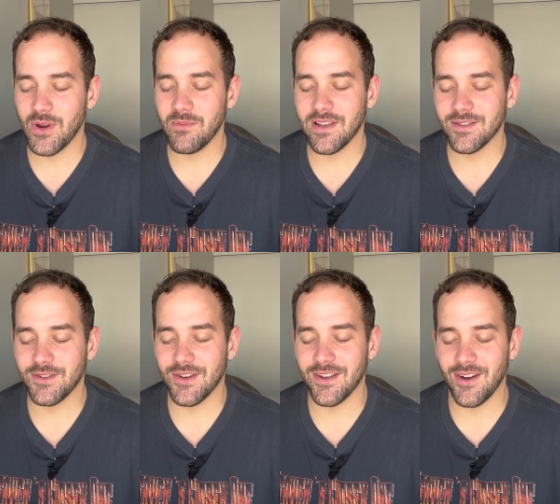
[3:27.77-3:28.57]
weird
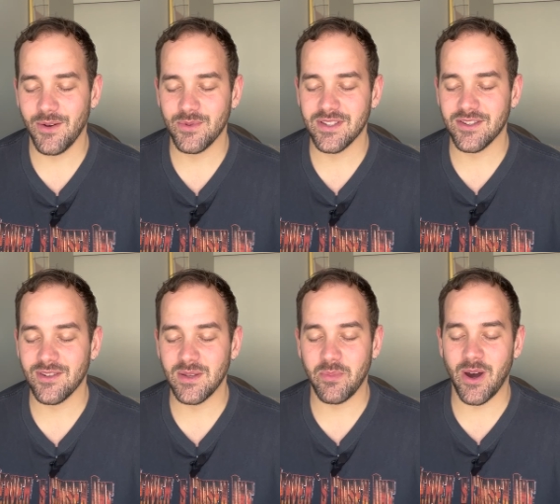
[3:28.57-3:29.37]
message I got.
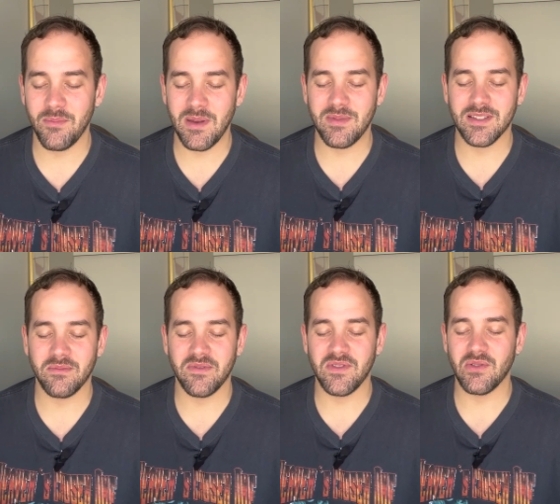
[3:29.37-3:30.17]
Stirring the pot. Maybe
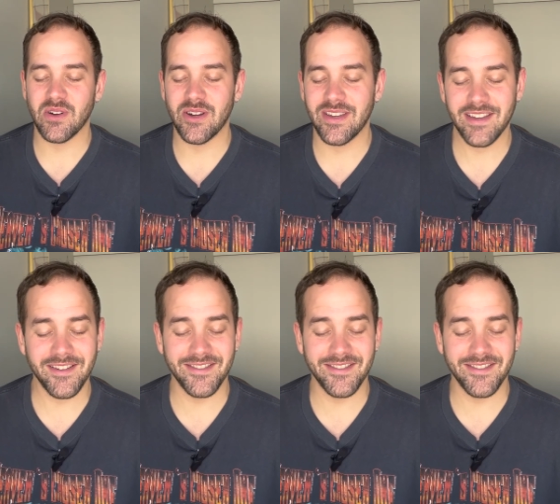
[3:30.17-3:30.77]
some of you are cooking